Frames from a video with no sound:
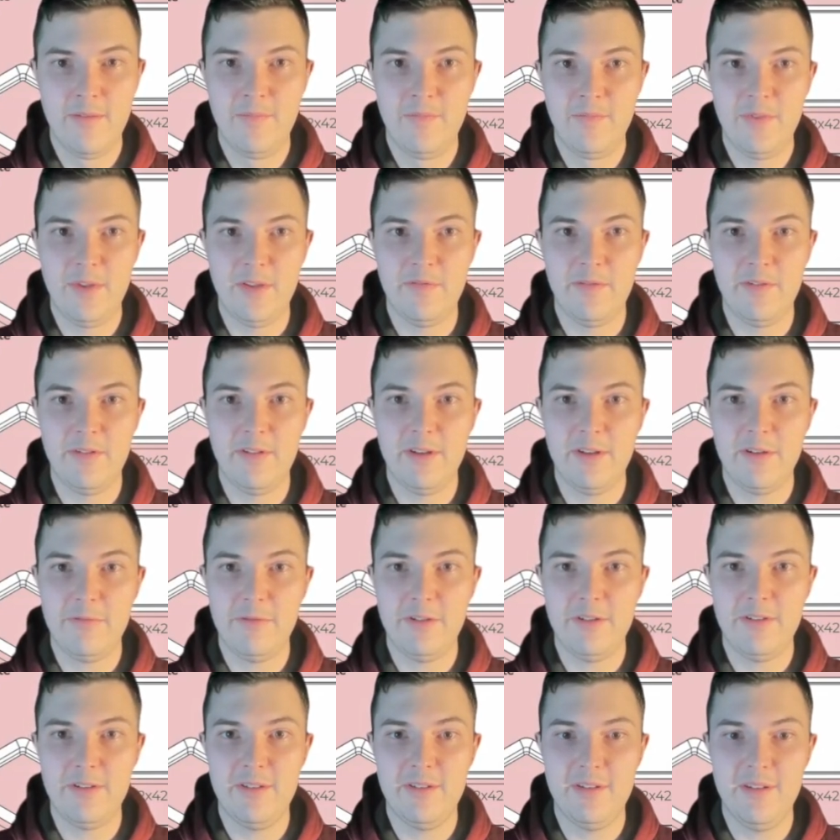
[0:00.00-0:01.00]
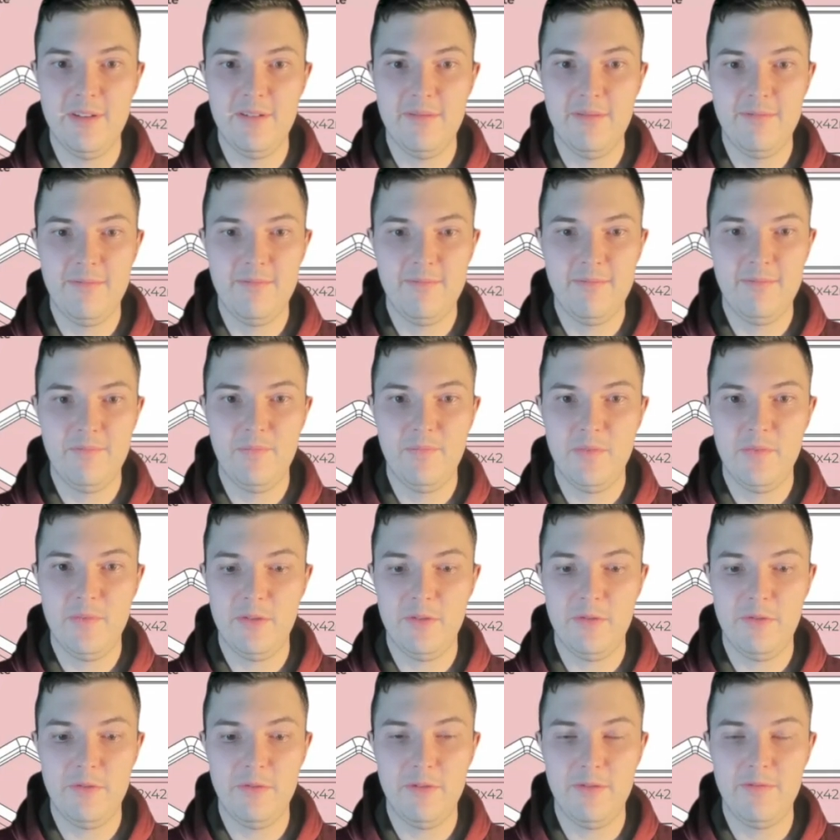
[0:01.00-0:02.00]
If you like what you see,
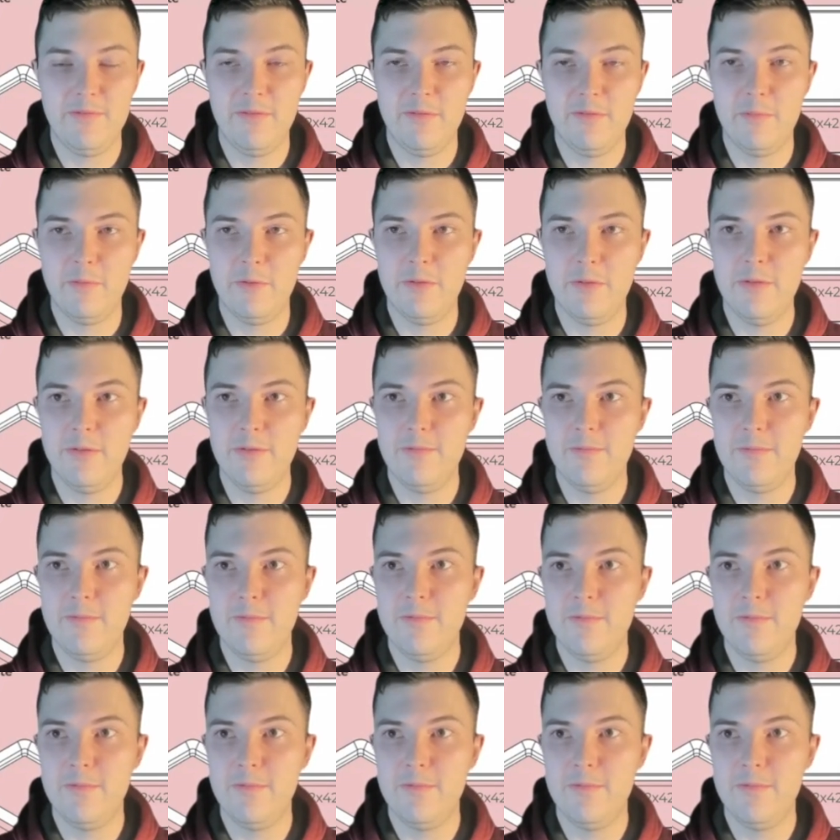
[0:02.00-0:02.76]
tune in for more,